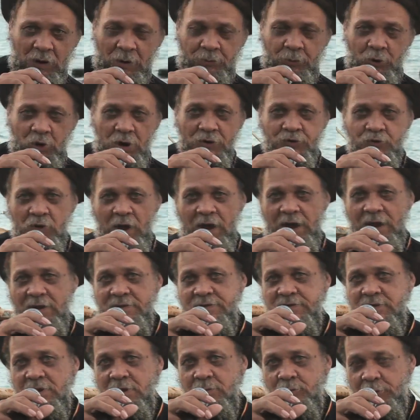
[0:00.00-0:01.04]
Port Royal,
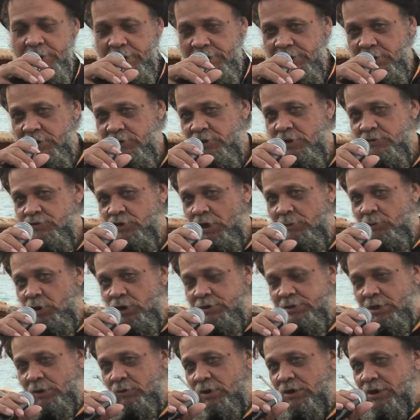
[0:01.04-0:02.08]
see them where now just come out
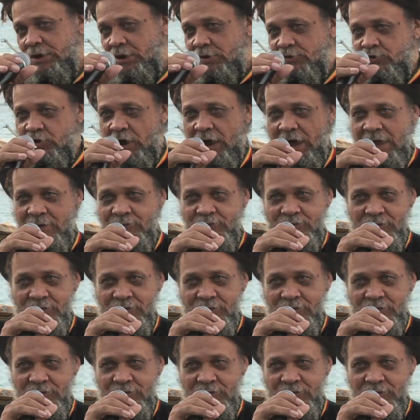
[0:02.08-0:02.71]
and we look a drive.